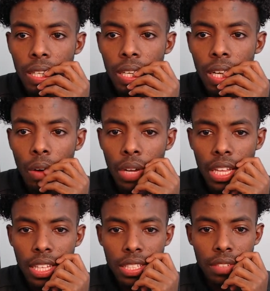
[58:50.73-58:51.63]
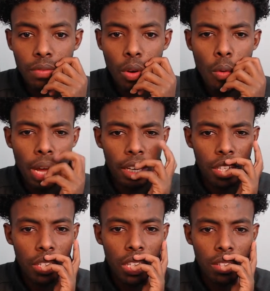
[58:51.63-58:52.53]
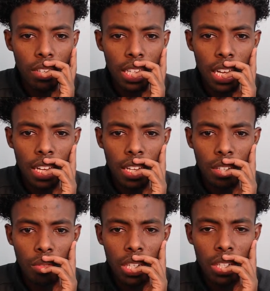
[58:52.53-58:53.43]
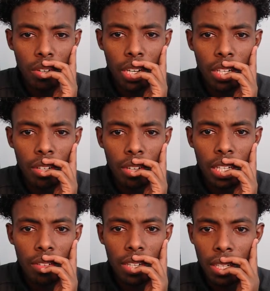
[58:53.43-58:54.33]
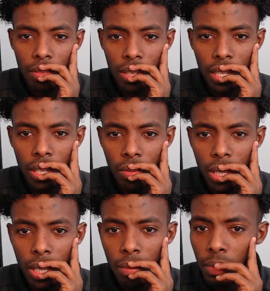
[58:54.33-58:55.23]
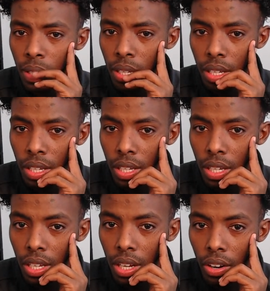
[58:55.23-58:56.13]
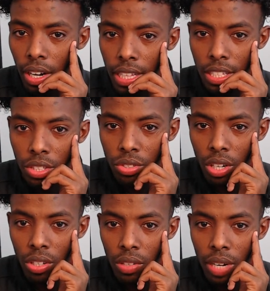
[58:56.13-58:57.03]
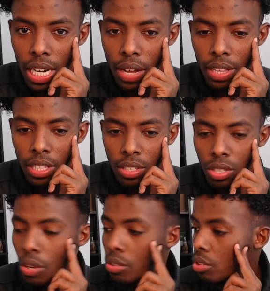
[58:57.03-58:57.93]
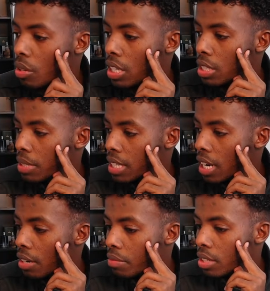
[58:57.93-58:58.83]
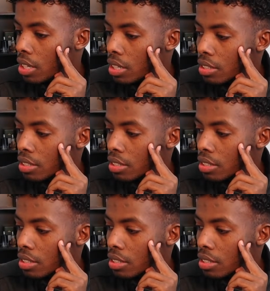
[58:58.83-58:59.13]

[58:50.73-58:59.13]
Okay, this is the... Oh my goodness, look at that. Green. What a run up. All right, there's a struggle right now at this zone. So let's be careful here.